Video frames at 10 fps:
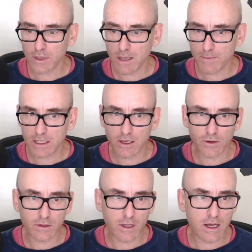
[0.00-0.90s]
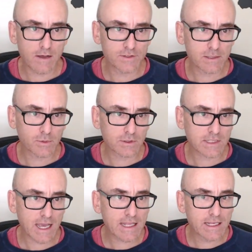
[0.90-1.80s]
would let me go live
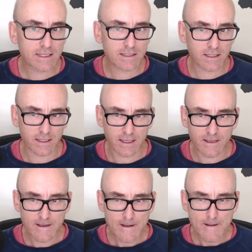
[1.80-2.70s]
simultaneously